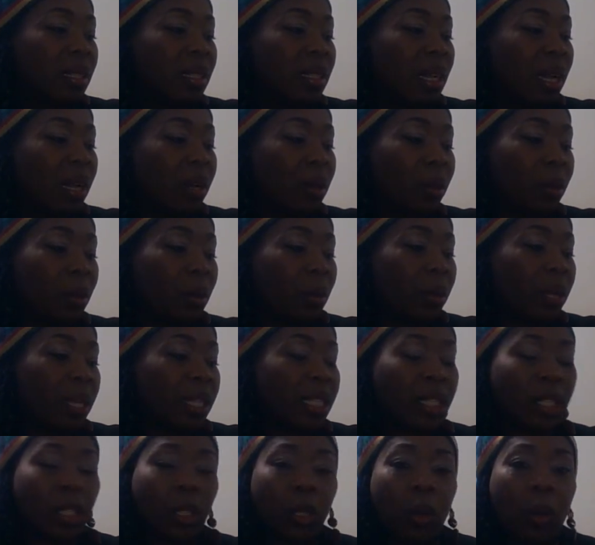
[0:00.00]
I don't know,
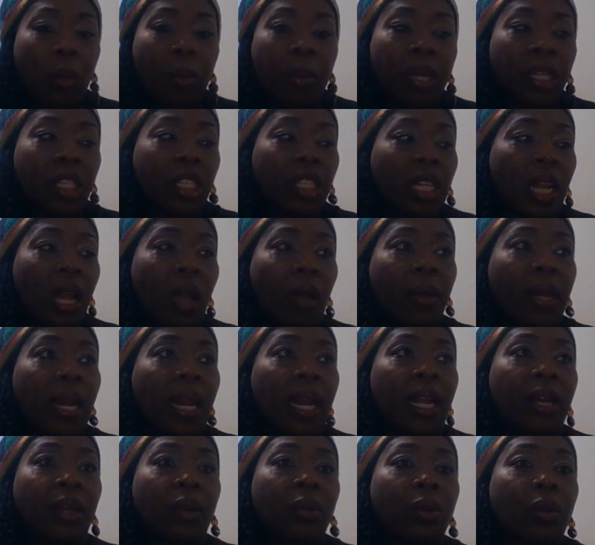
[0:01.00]
it's so much now
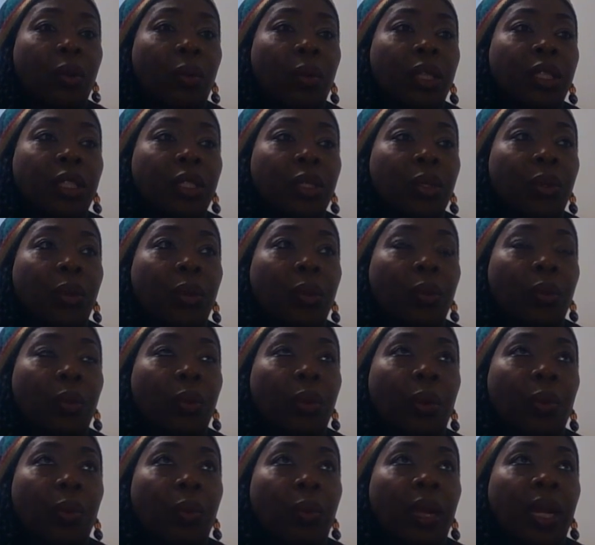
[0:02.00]
that I don't know
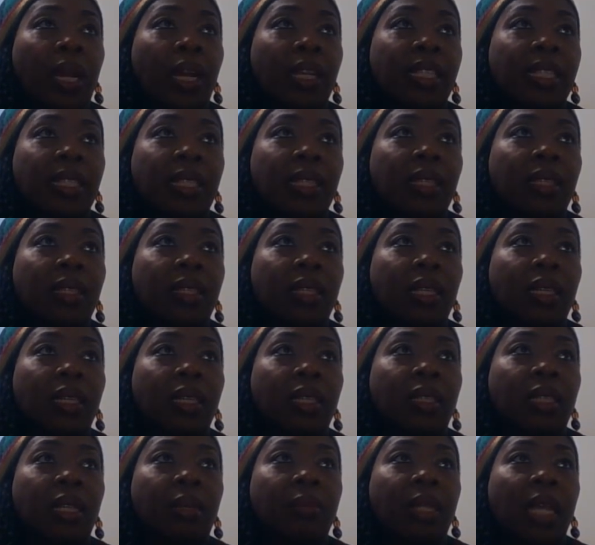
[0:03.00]
what I see. So
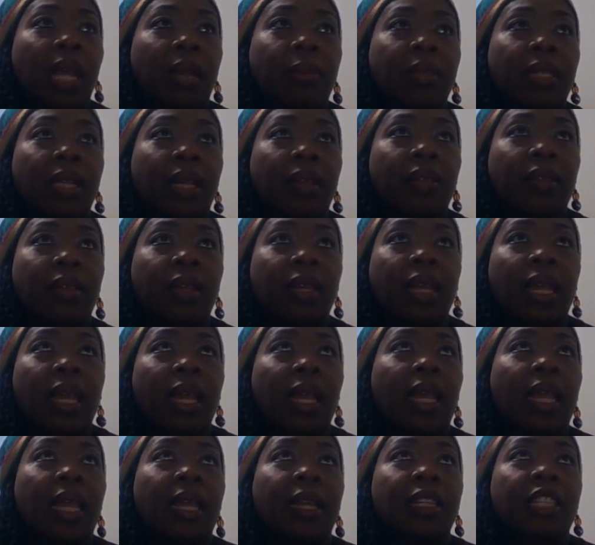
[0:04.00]
sometimes I think
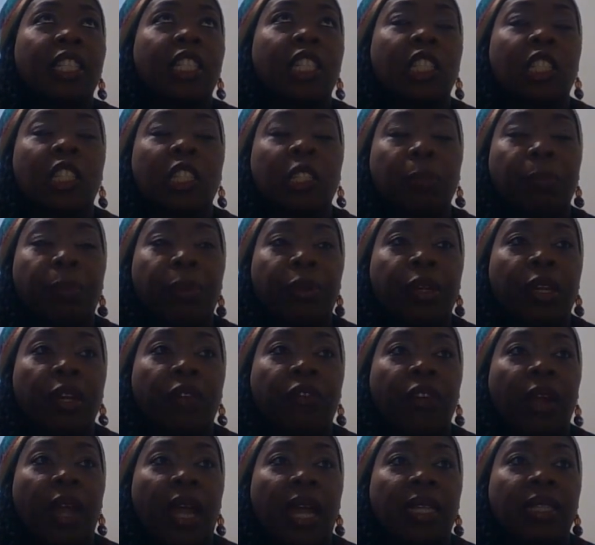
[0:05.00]
it is the spirit
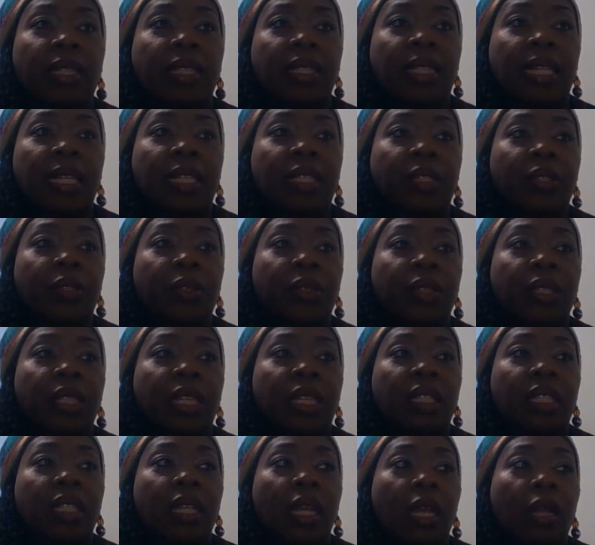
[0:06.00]
of our ancestors
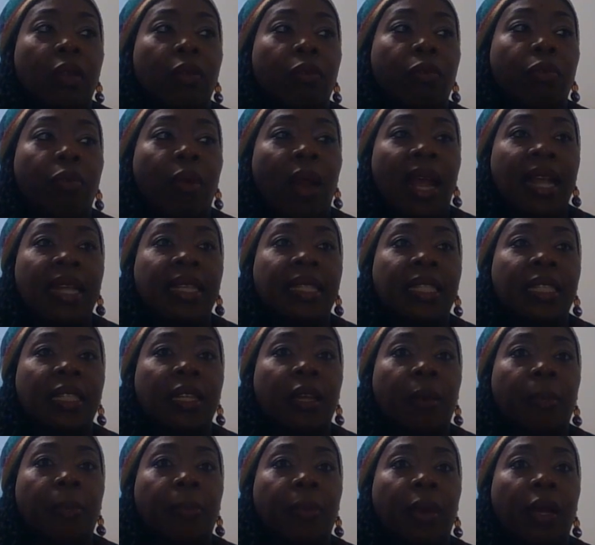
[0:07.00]
that's rising
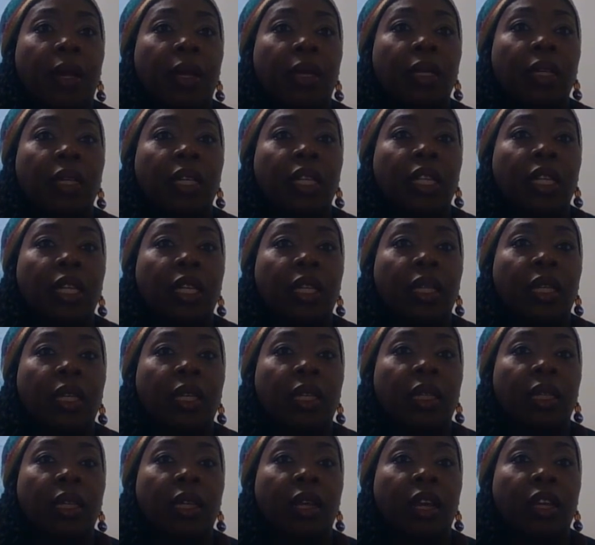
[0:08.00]
up
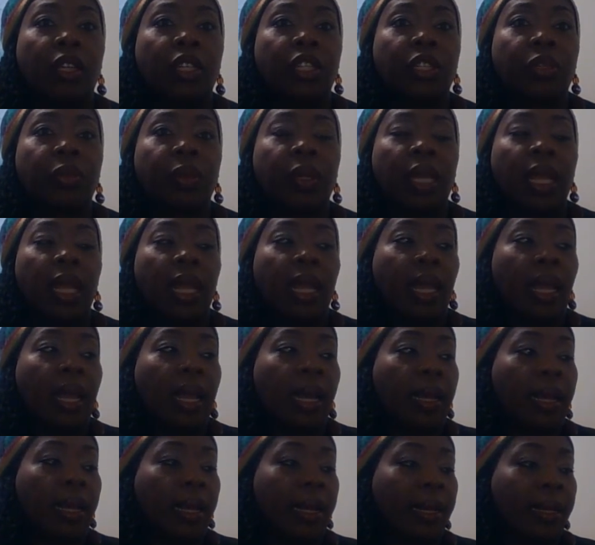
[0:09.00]
in the country
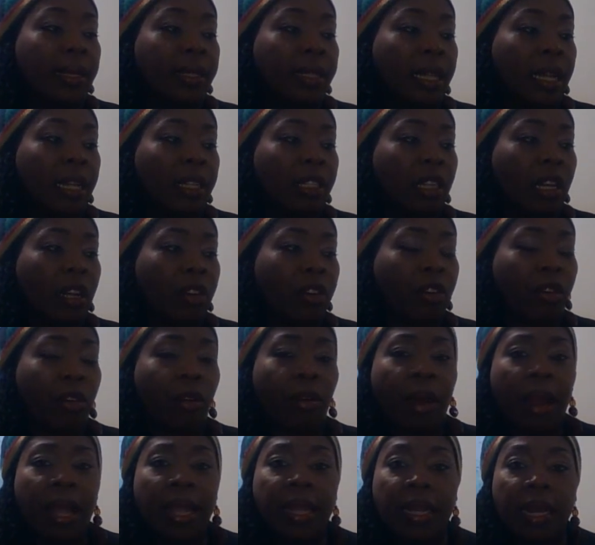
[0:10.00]
and
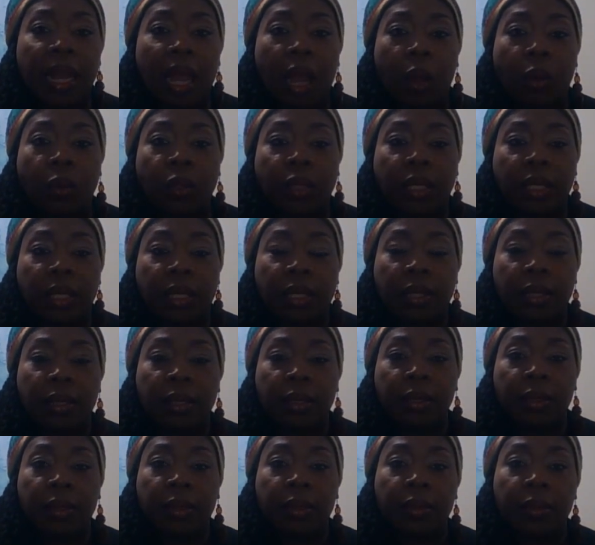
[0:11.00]
crying out
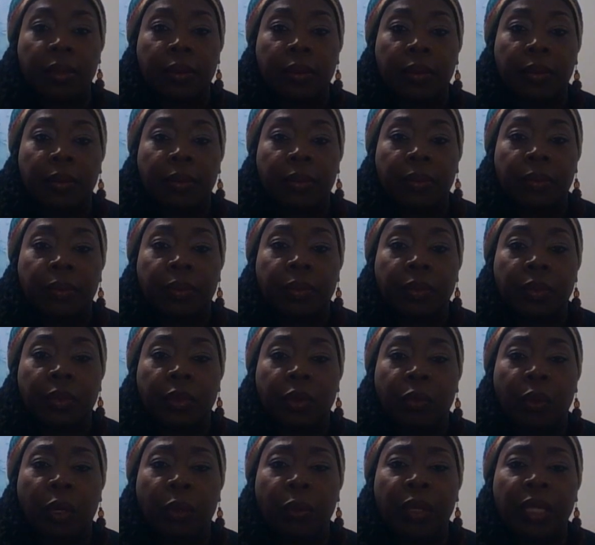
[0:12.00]

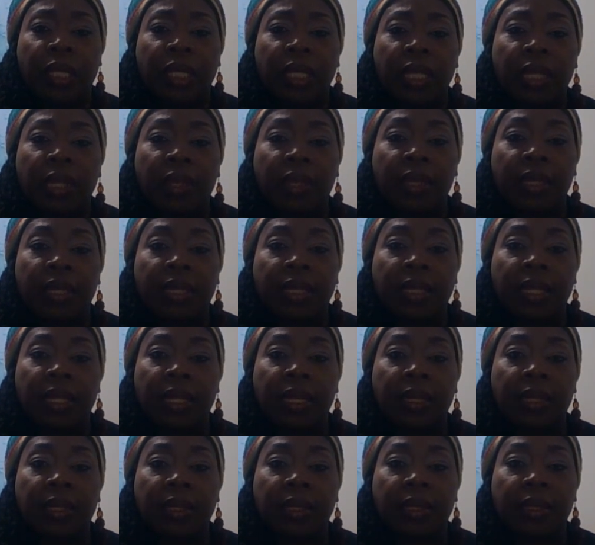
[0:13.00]
when we see these
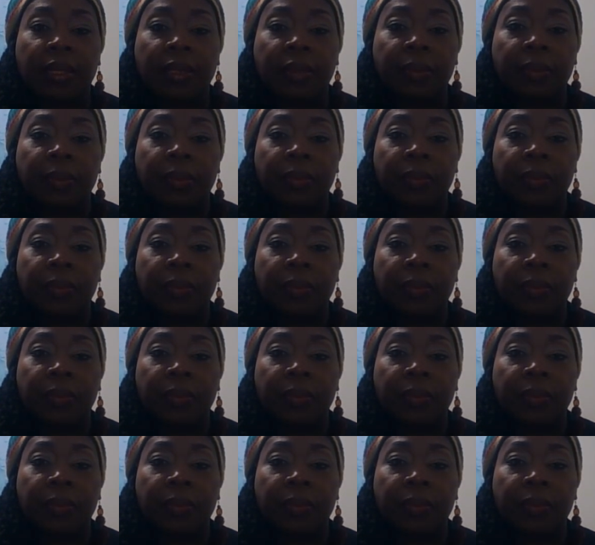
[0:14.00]
things.